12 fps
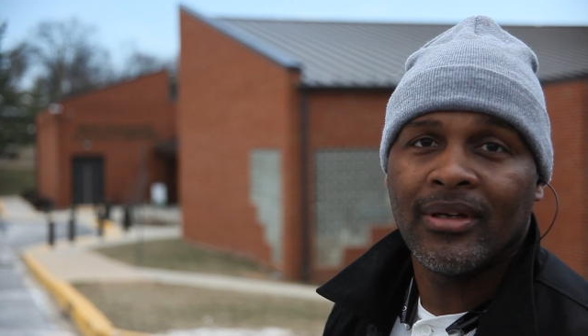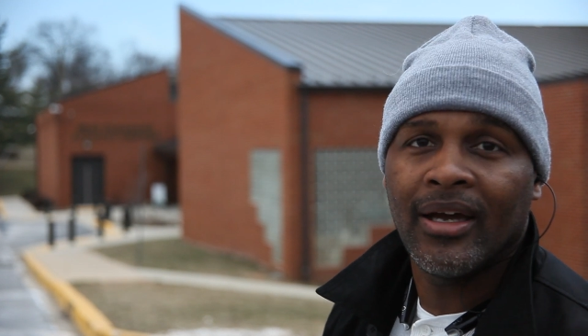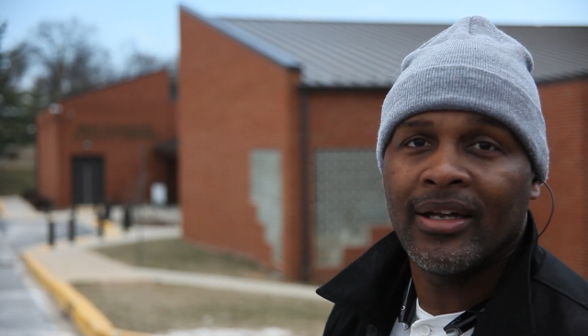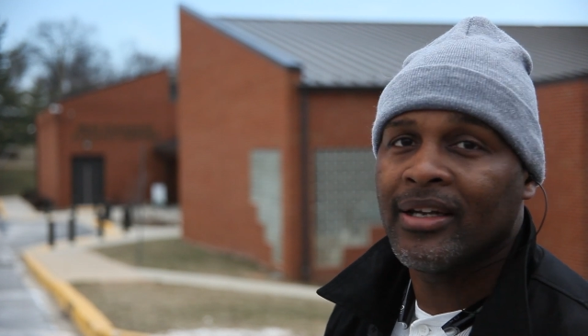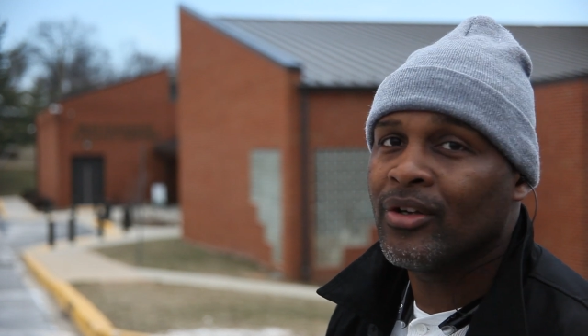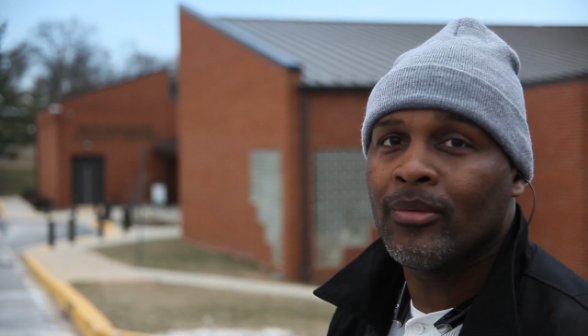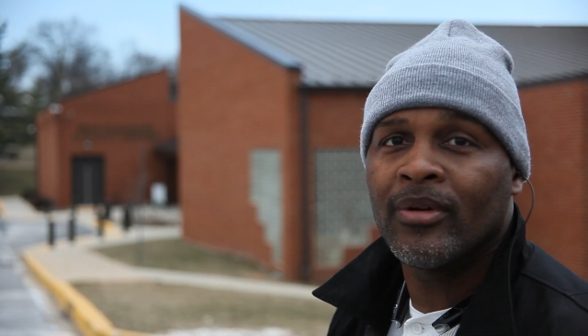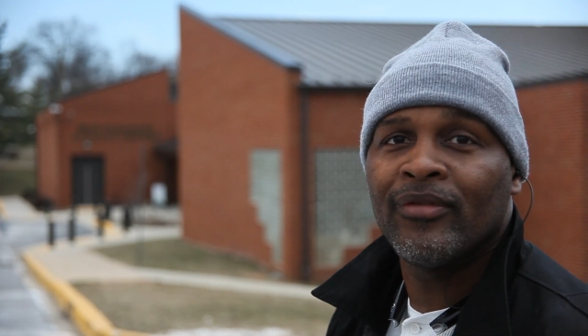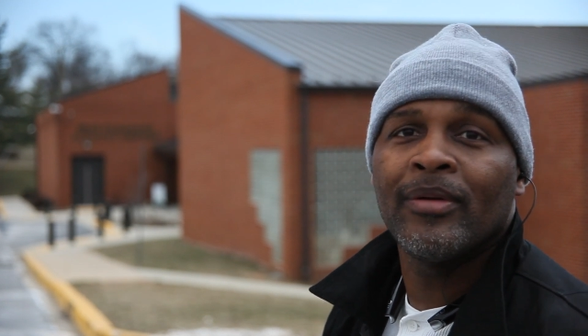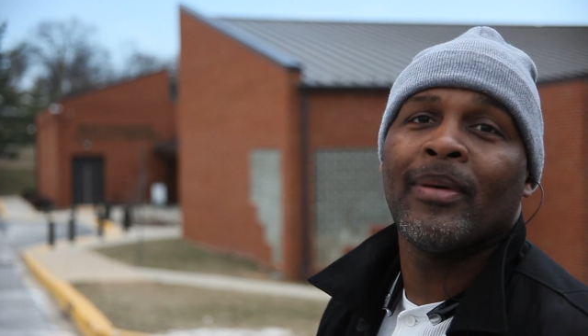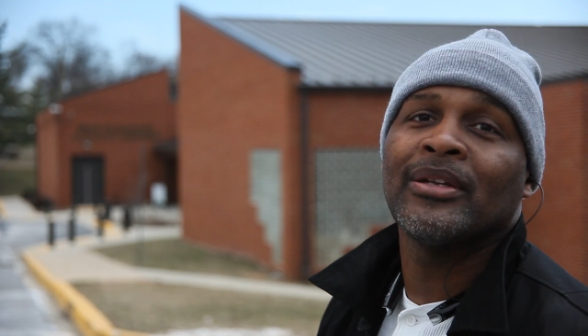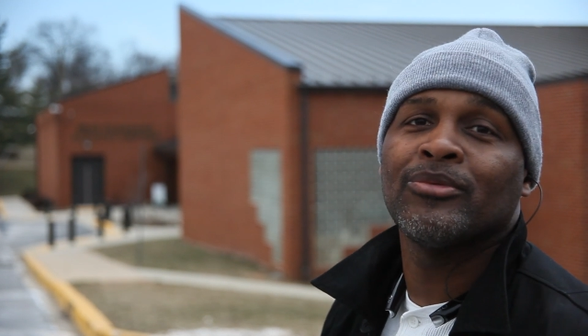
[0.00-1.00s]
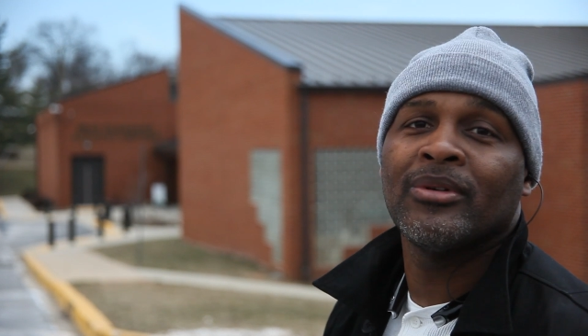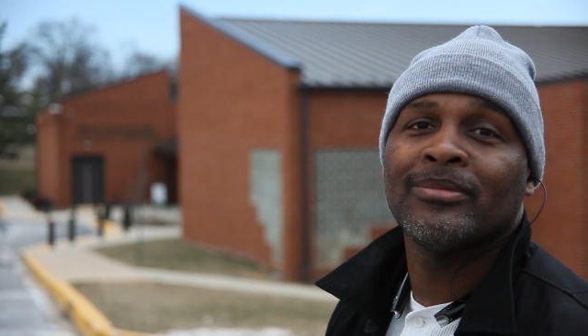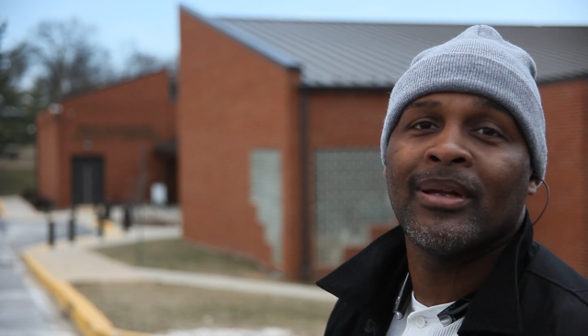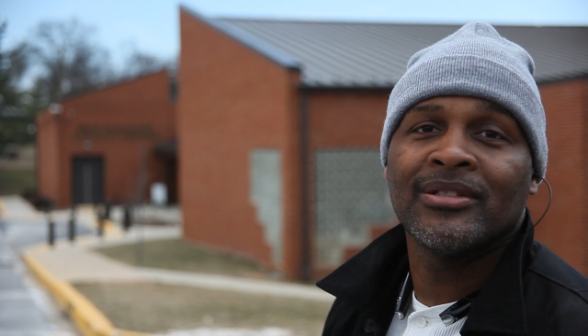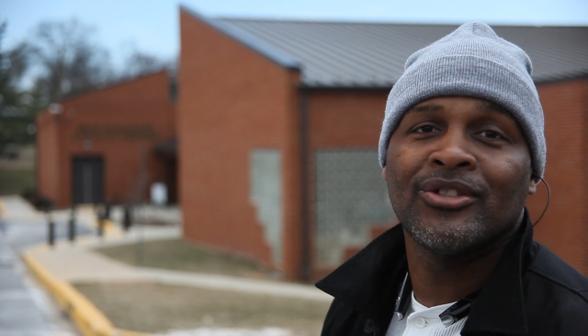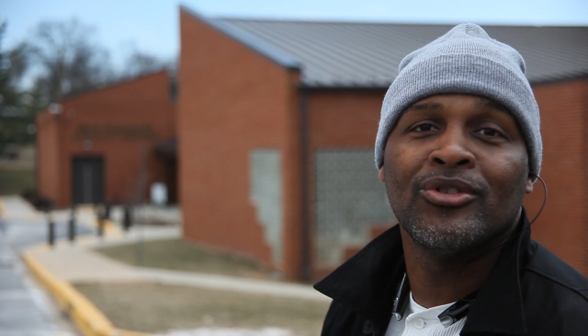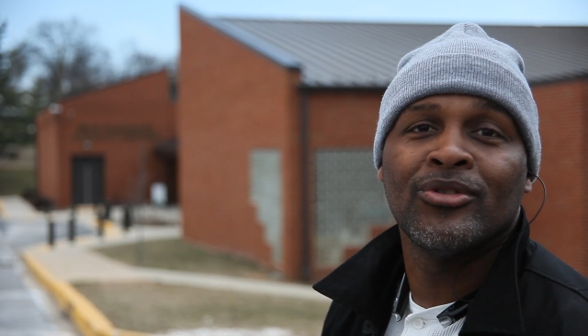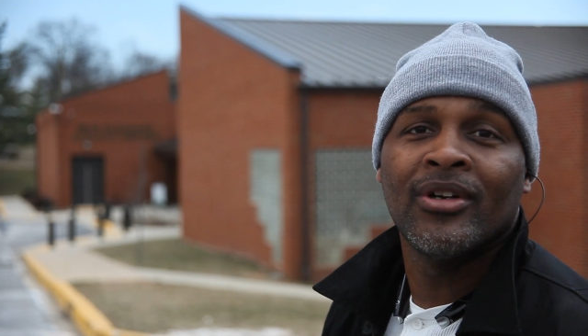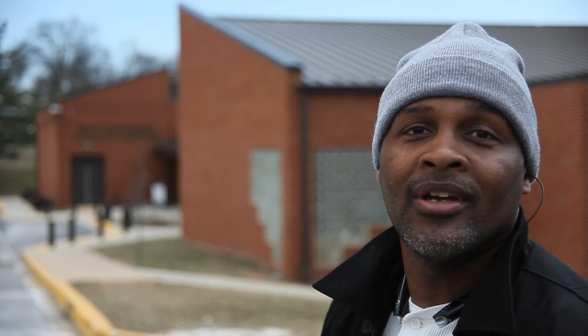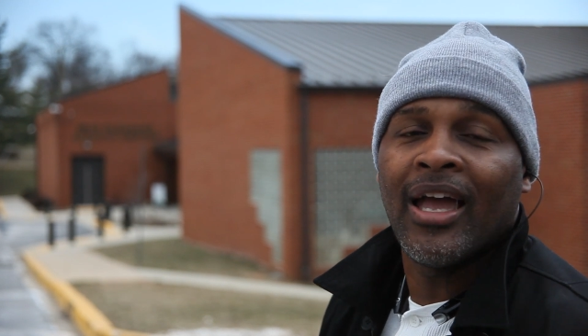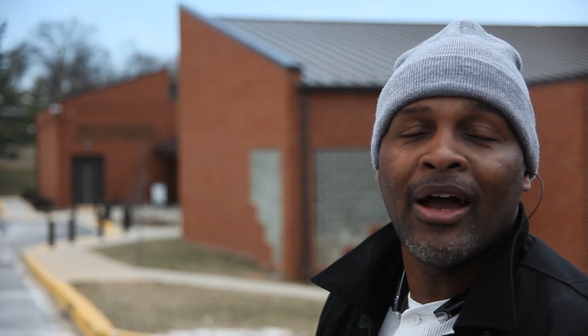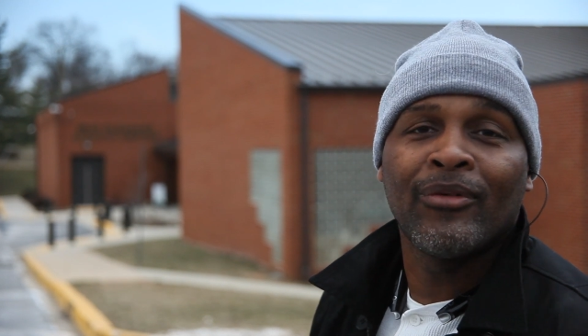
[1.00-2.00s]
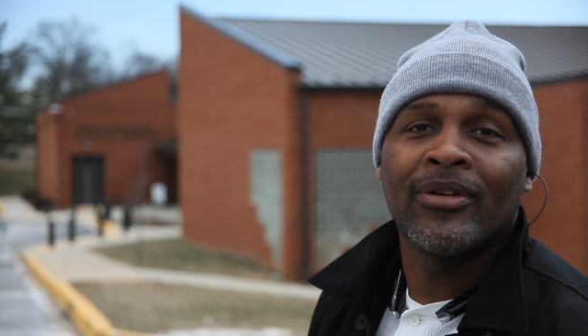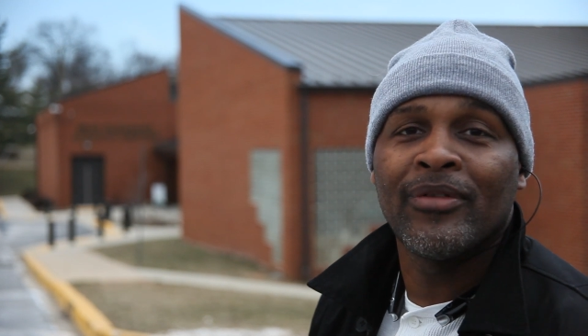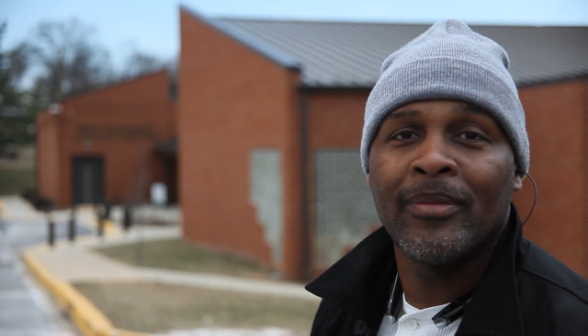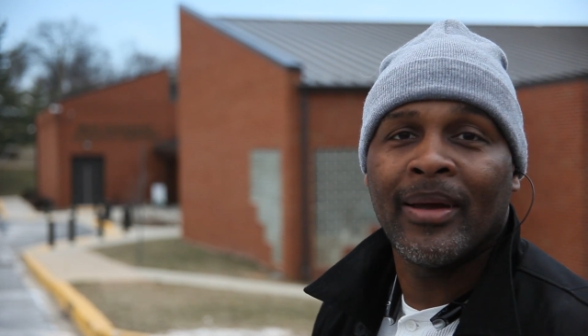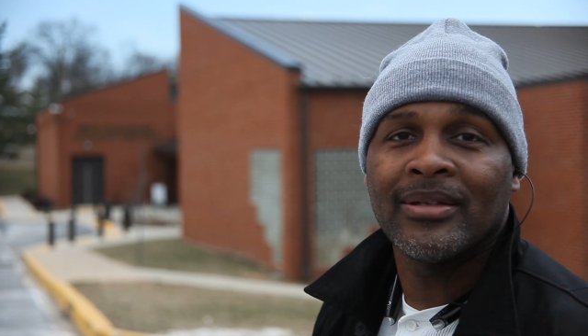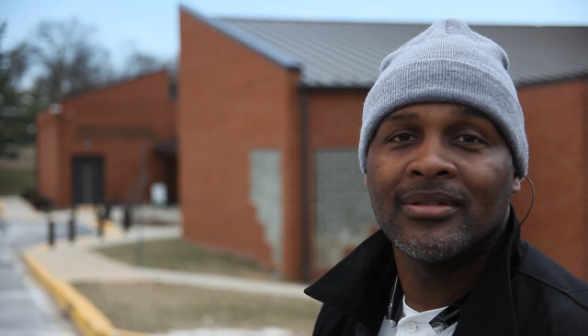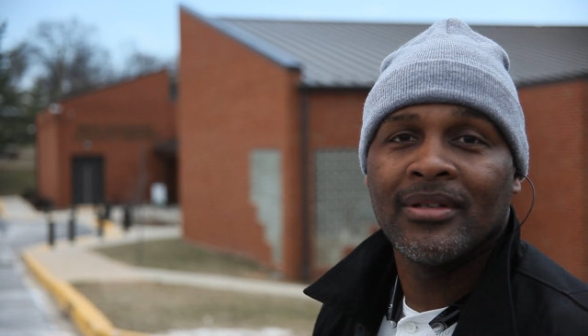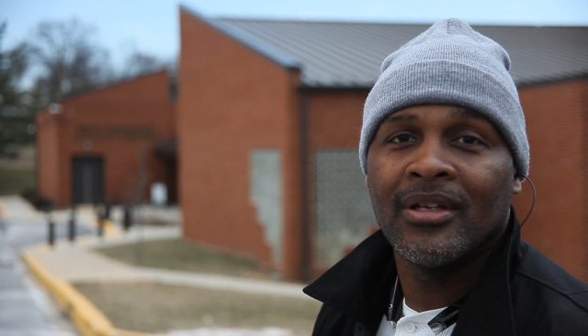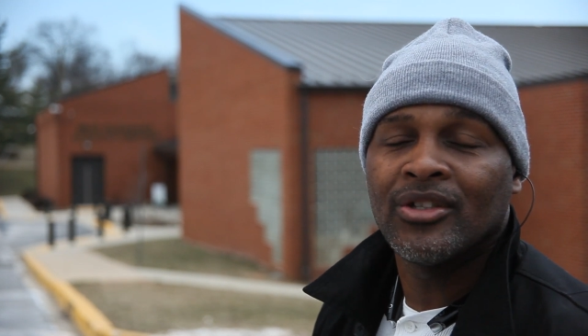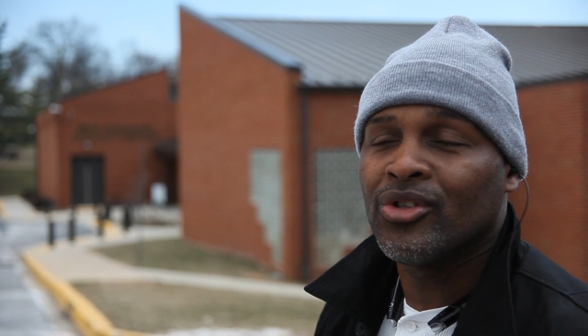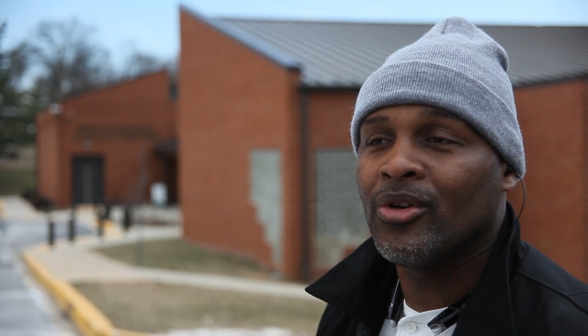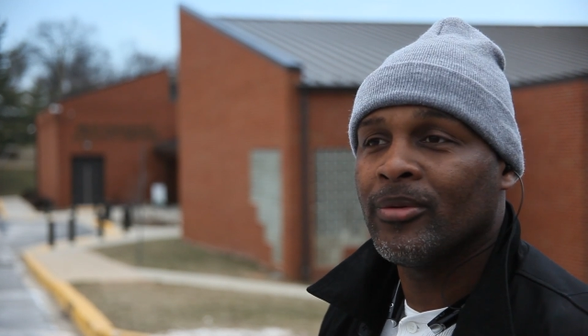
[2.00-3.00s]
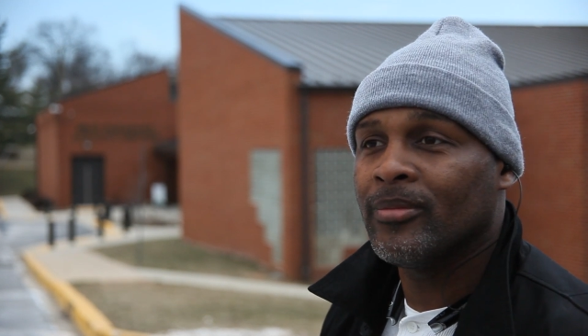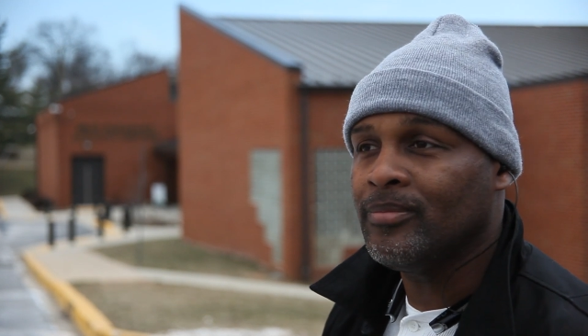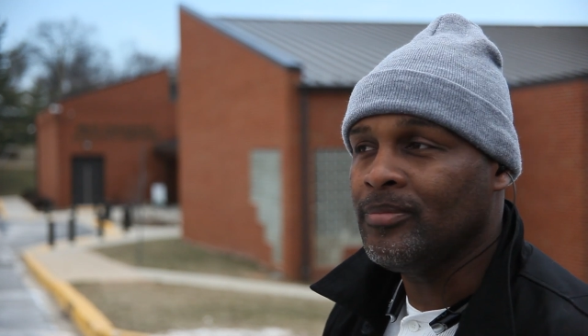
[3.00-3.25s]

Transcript: I didn't know what a rematch was, but I just knew I want a rematch. So,